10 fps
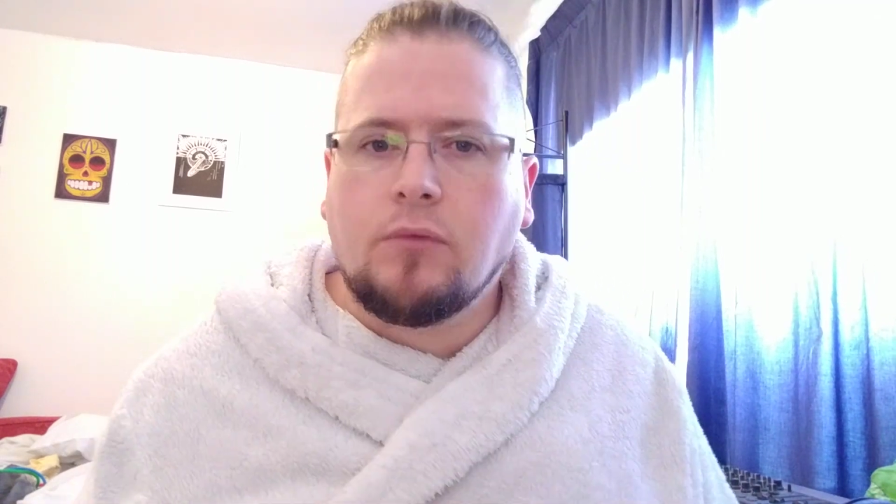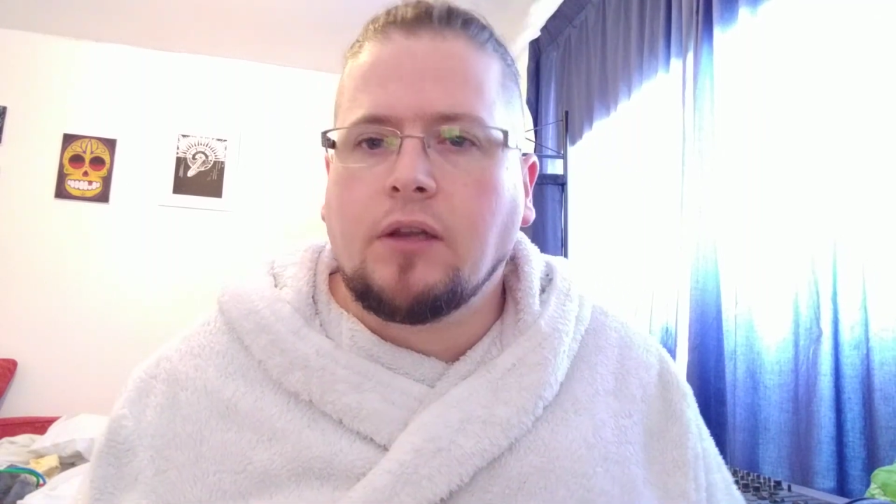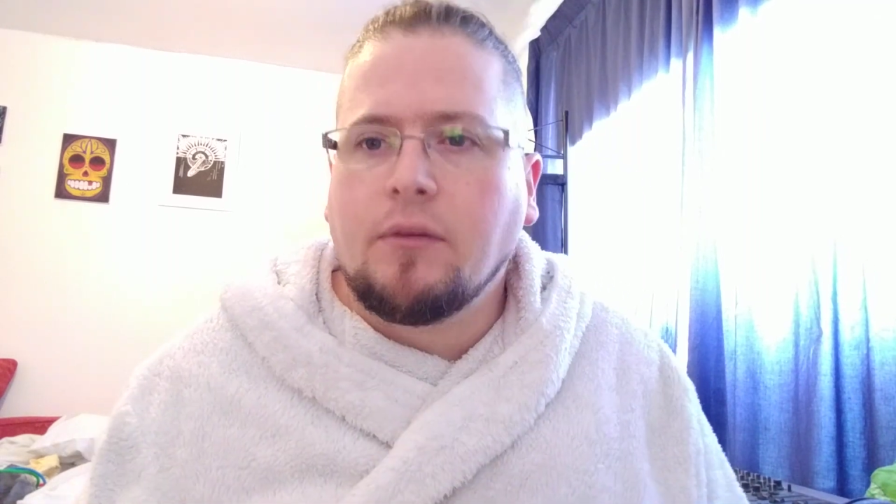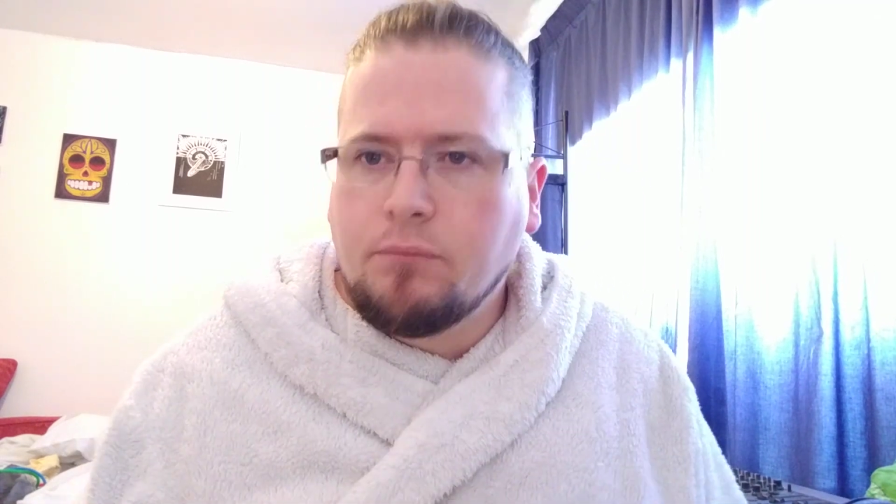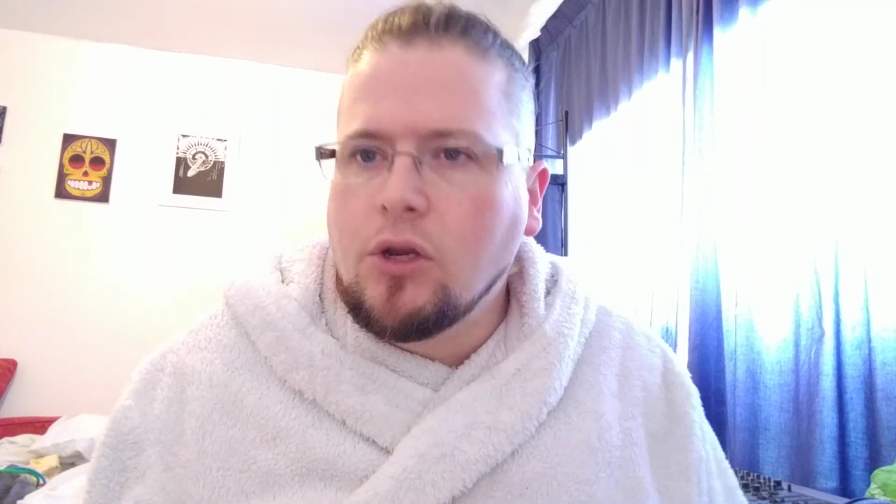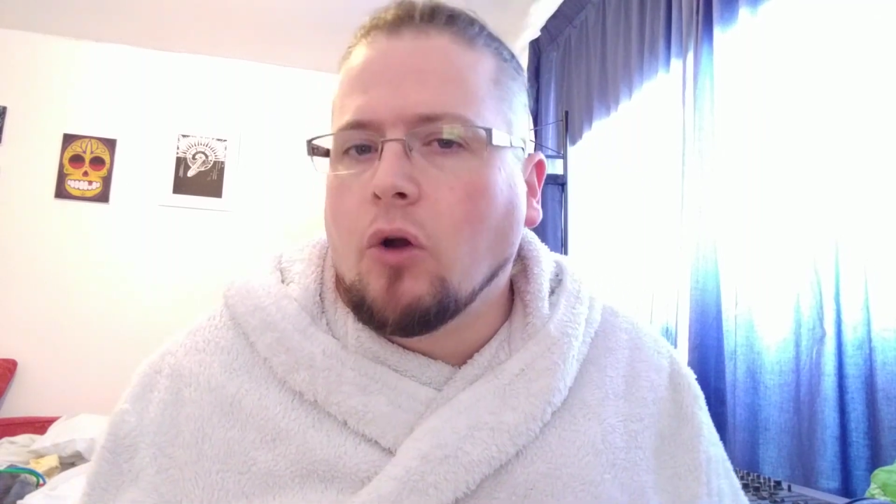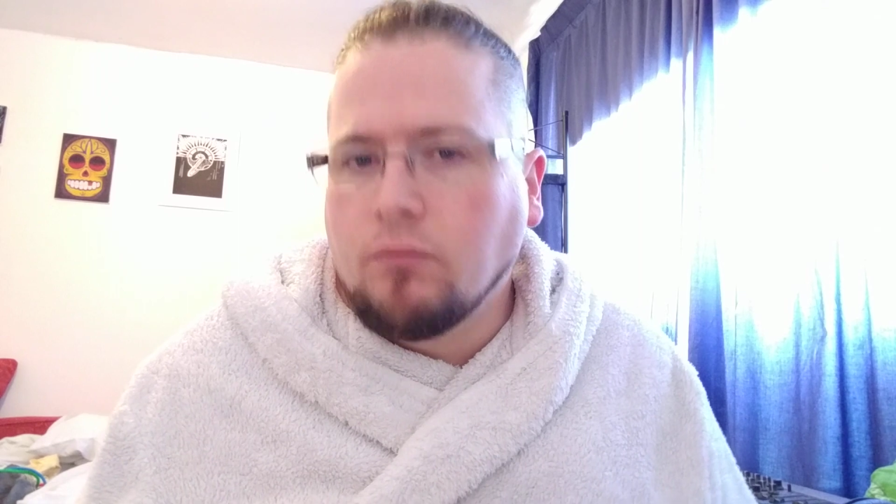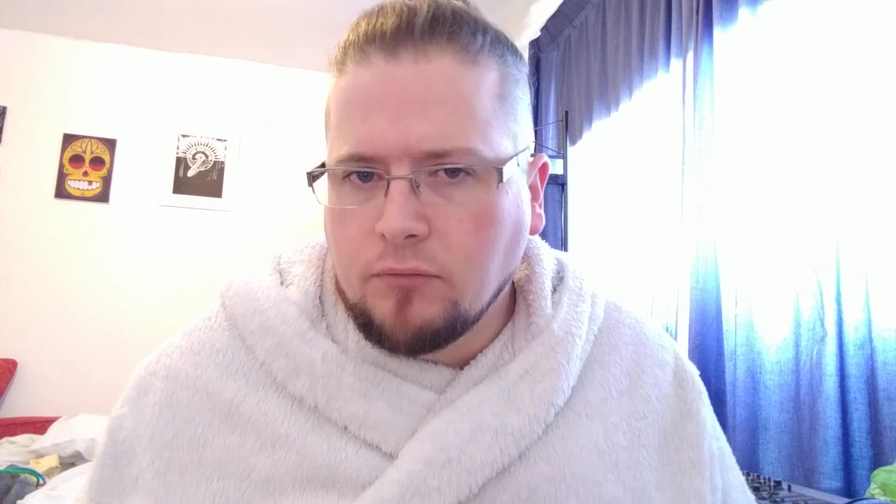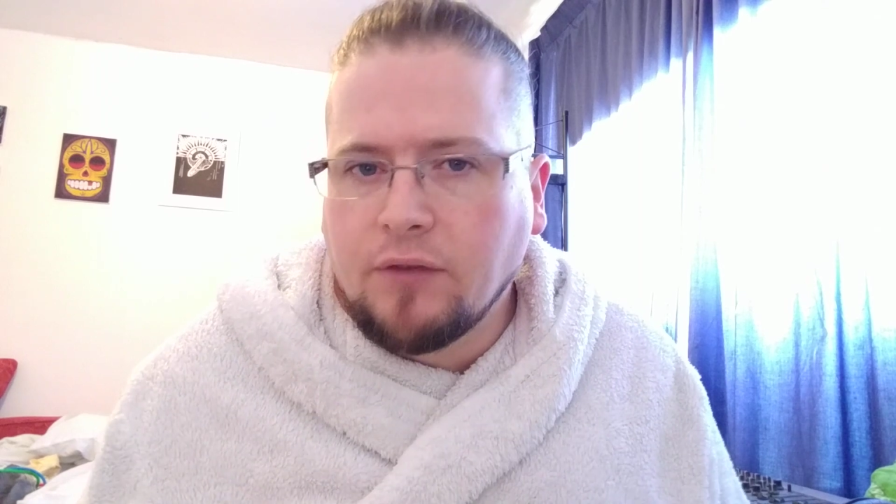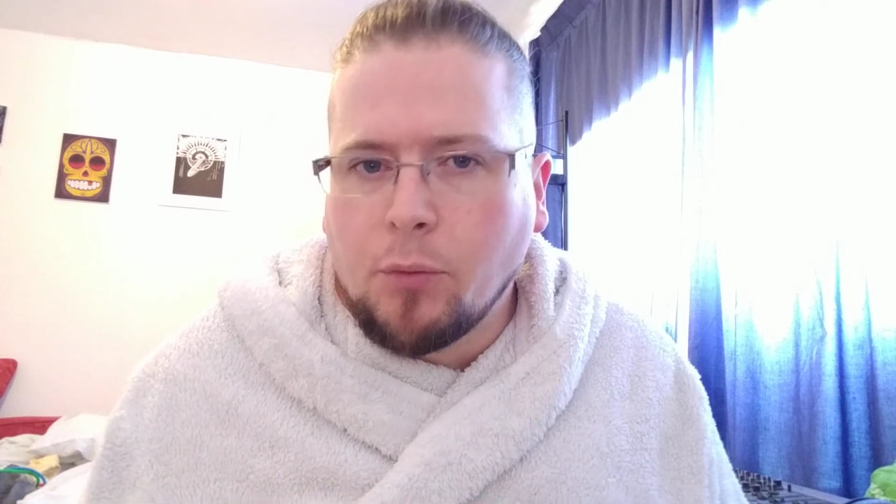you
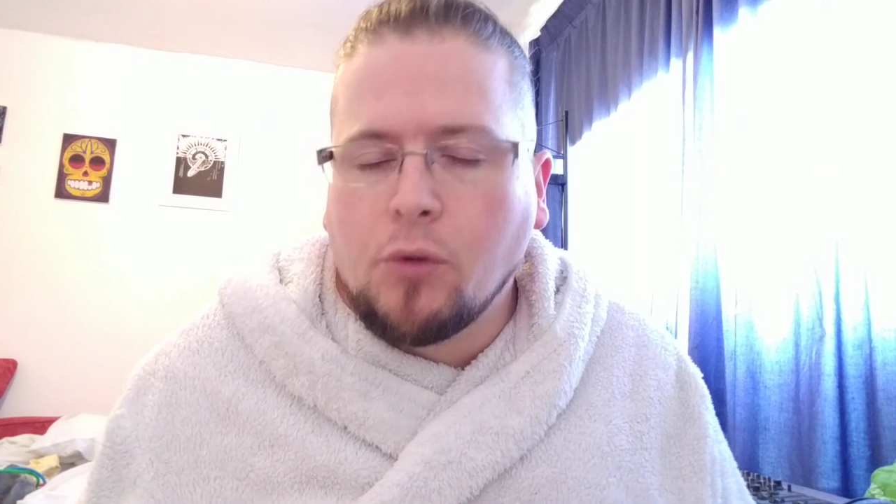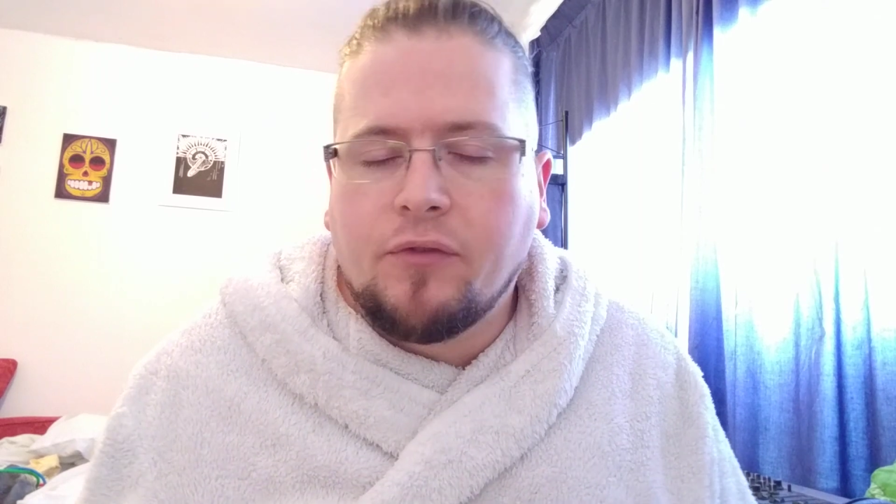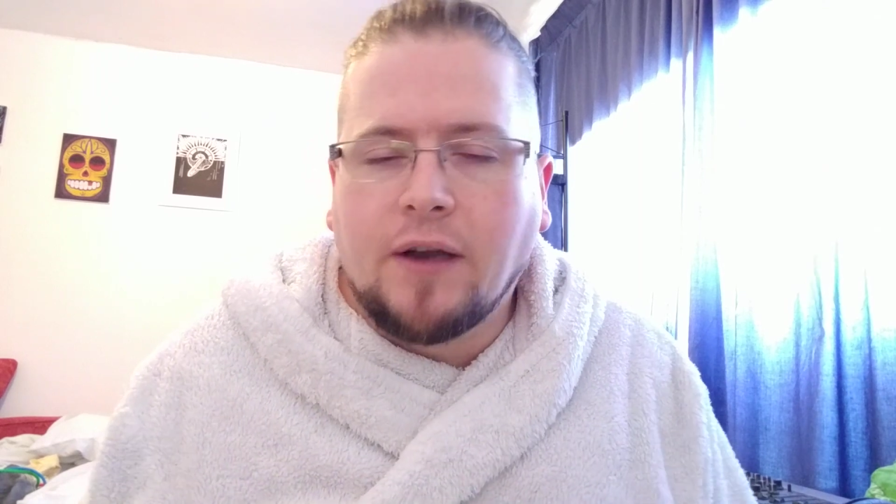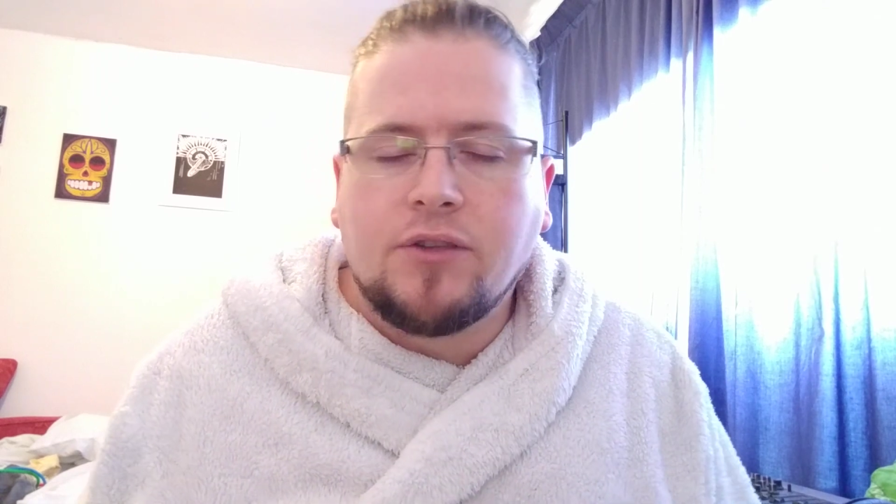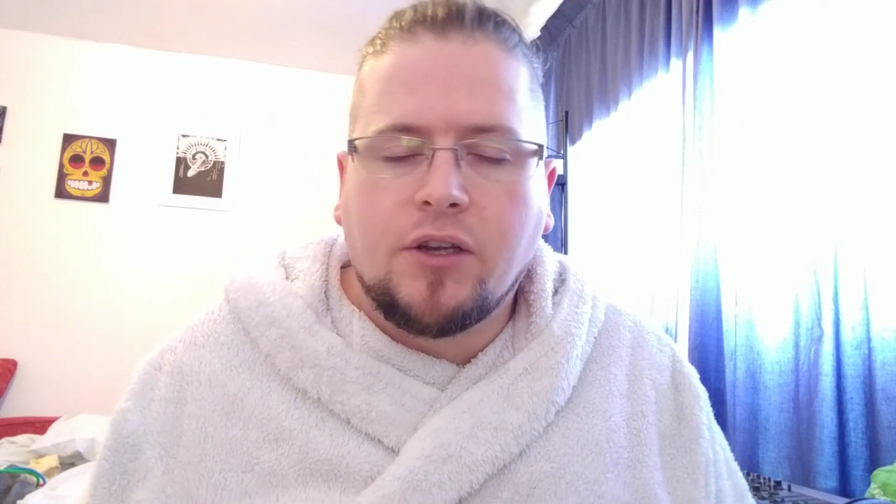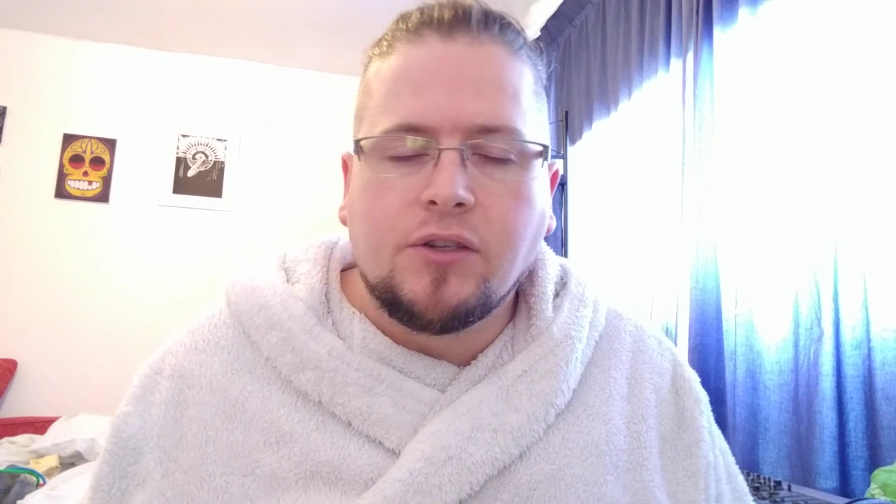know, Liverpool fans are